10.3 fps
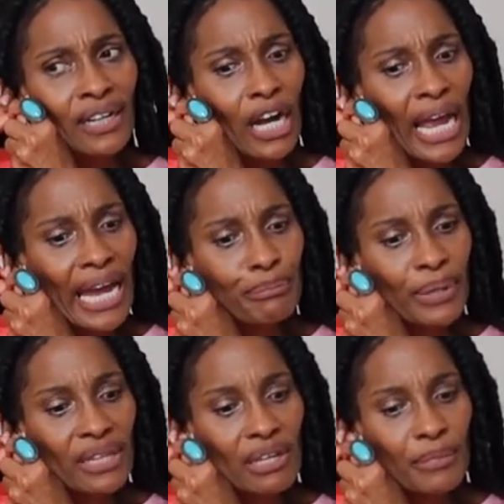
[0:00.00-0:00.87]
I had
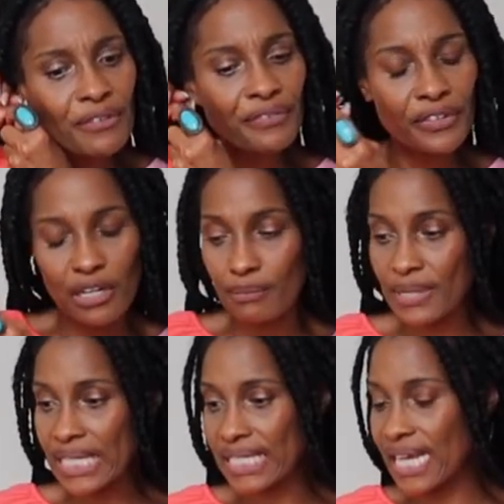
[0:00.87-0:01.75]
picked them up from
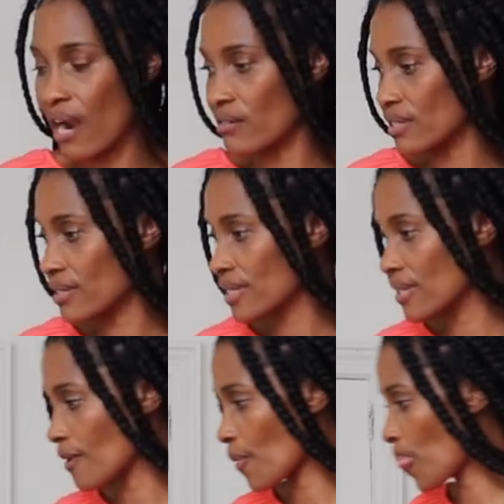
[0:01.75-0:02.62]
Zara's.
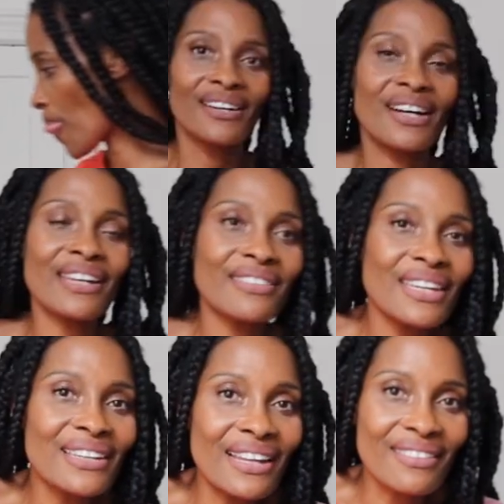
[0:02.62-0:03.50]
I
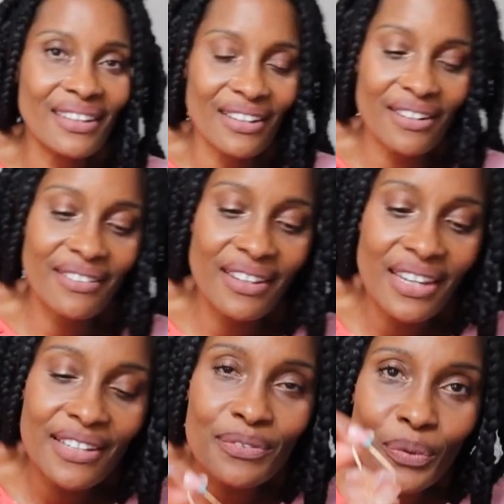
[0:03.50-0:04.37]
think that
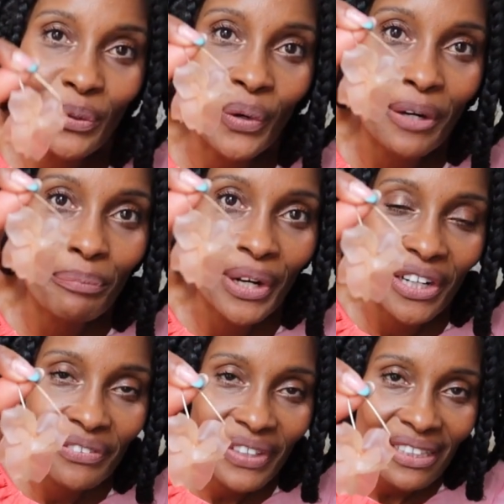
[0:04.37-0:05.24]
these would work
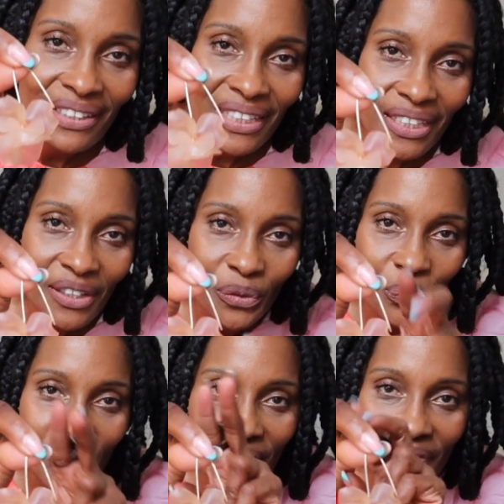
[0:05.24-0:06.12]
perfectly
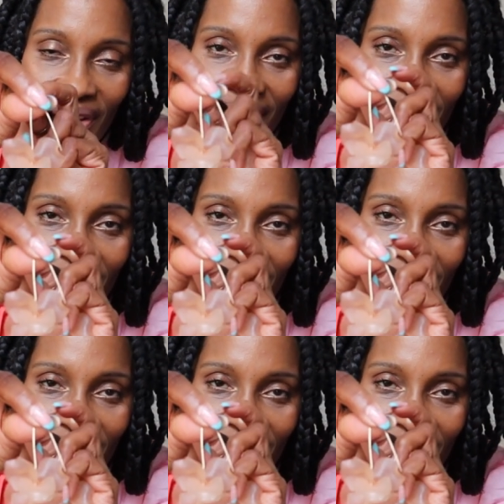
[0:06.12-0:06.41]
with